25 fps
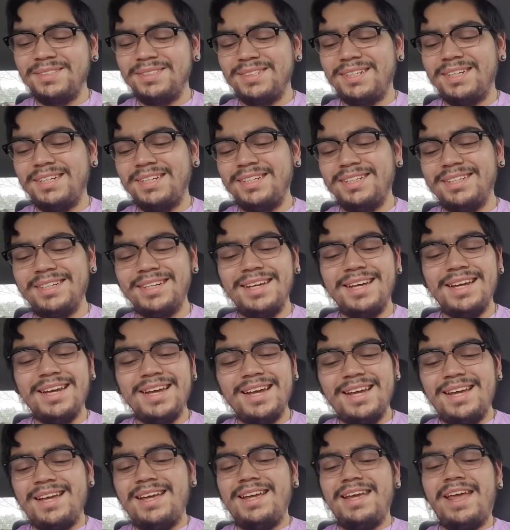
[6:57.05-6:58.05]
Like,
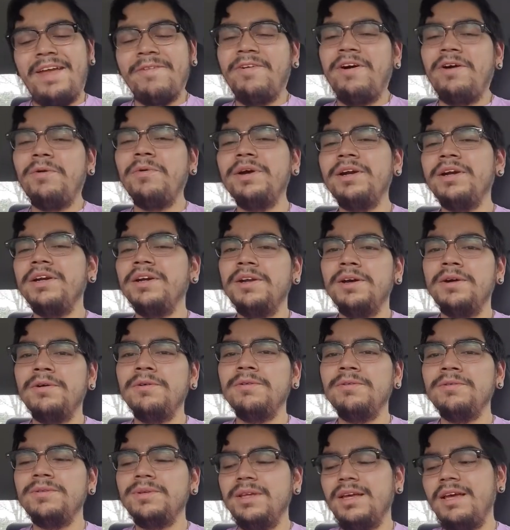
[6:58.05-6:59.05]
if I would have
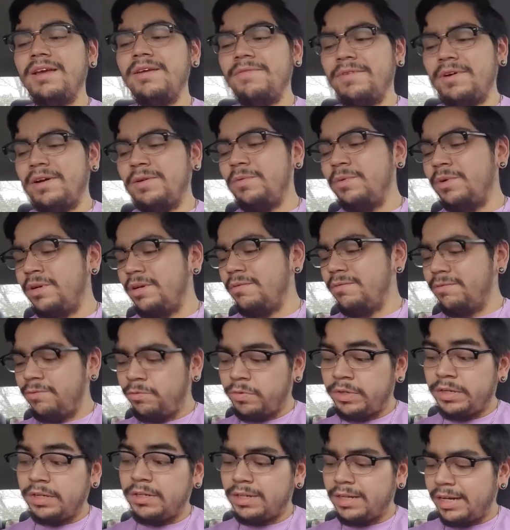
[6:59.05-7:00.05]
known, if I would have
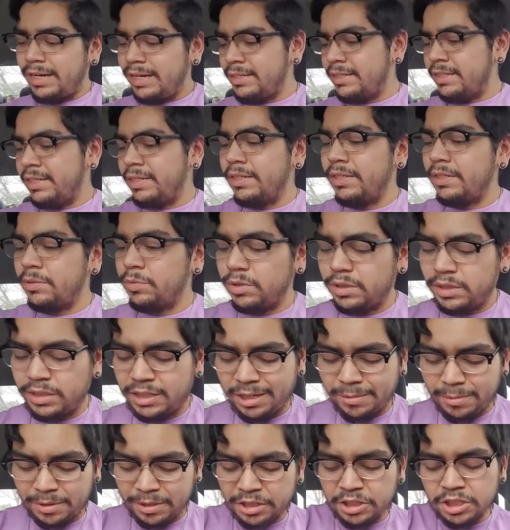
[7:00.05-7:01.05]
realized that this was
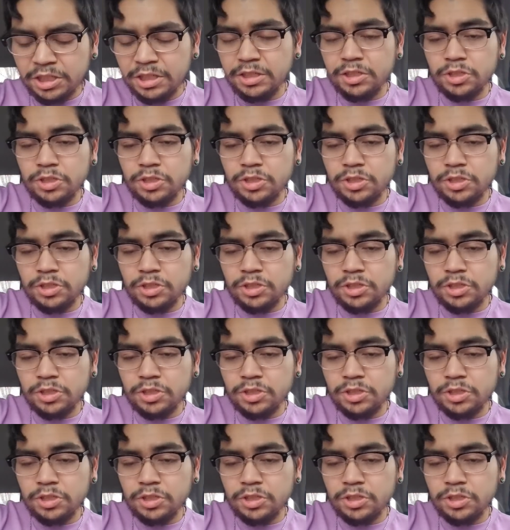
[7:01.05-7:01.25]
CBG